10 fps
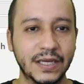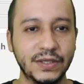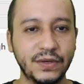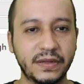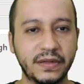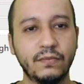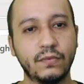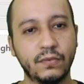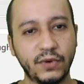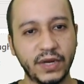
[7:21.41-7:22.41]
using
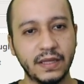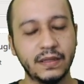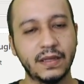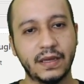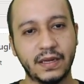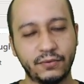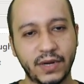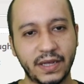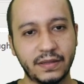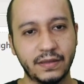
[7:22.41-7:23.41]
green and
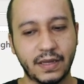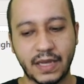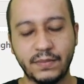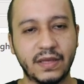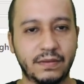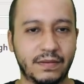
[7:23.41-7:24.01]
red. I mean,